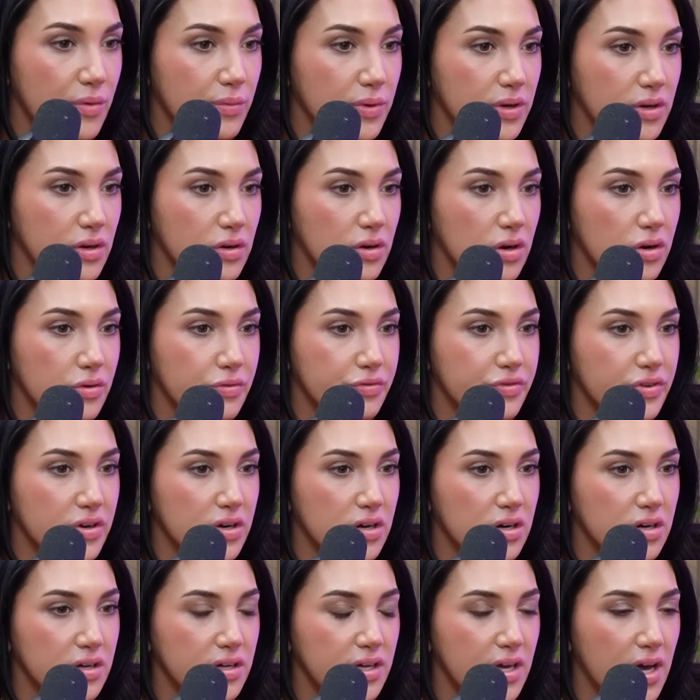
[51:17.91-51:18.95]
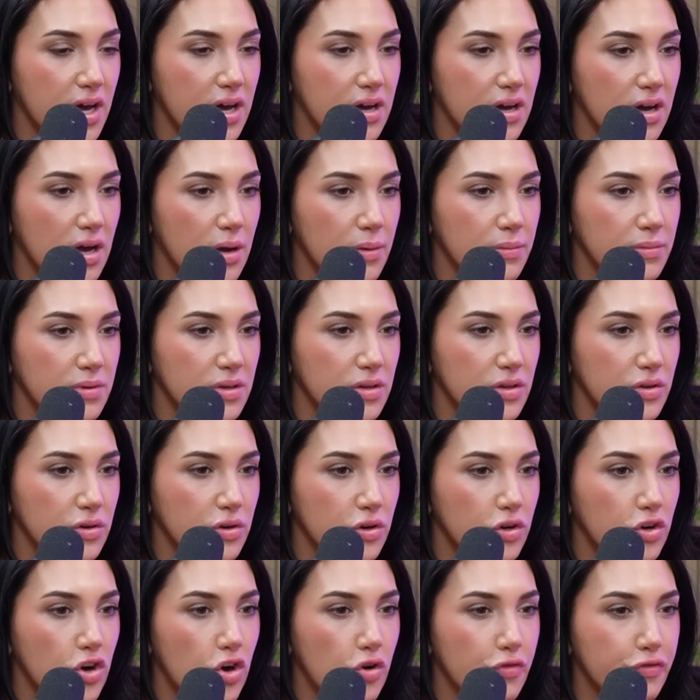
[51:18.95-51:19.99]
We could go for I mean, you
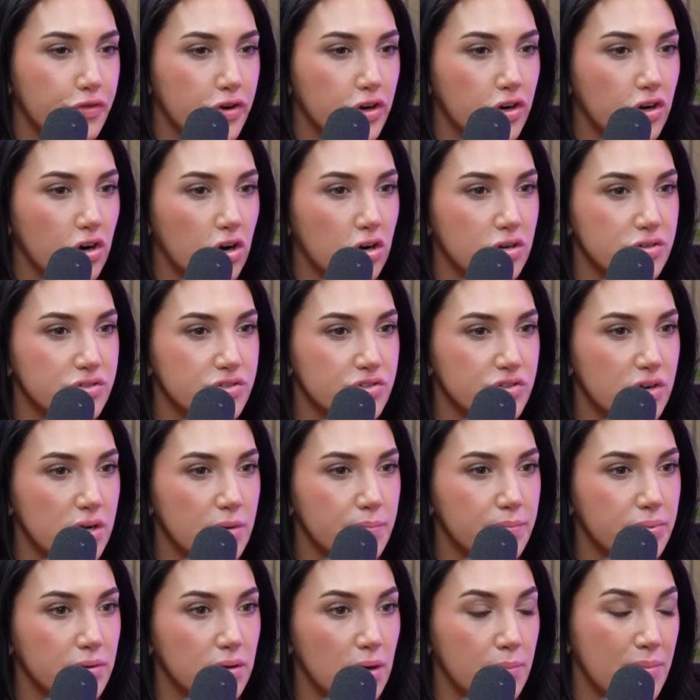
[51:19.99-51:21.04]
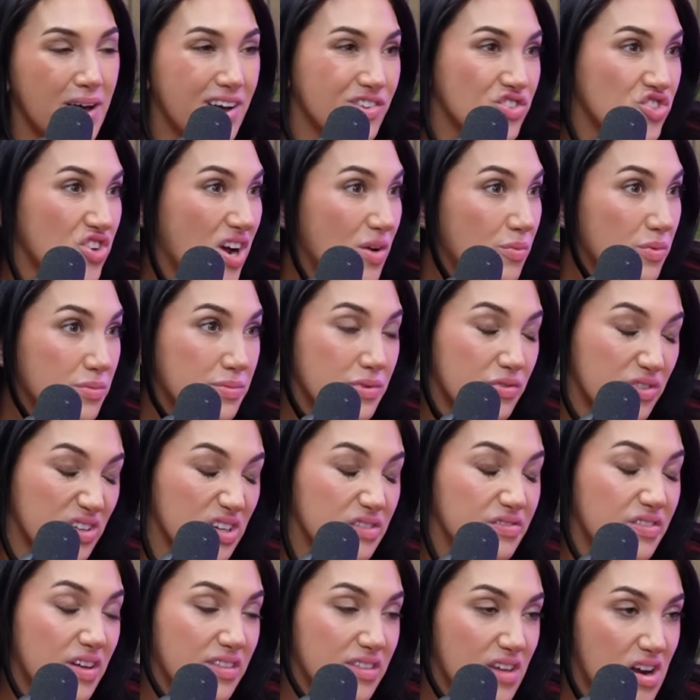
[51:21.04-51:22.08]
could go for a girls' trip. A bachelorette would be really
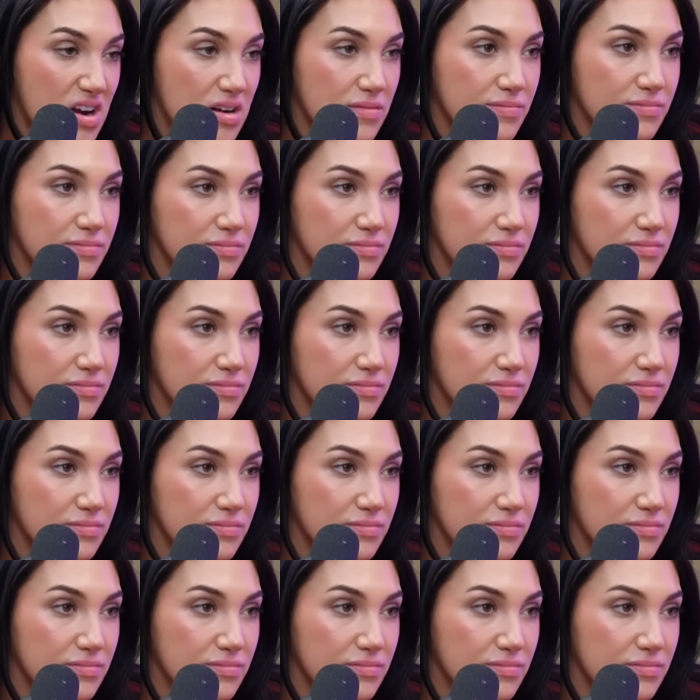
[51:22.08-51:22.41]
fun there.